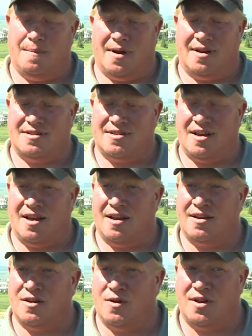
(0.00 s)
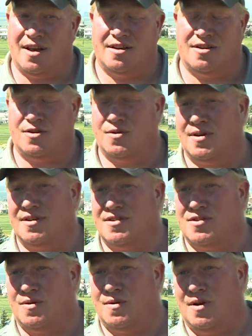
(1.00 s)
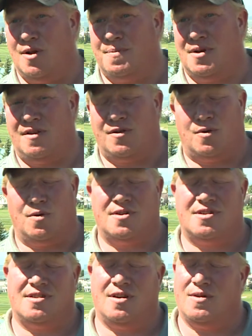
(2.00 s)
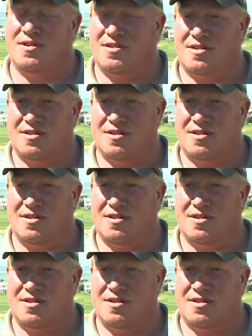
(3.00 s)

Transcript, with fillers: but uh, you know you had to do it. So helping other courses out is,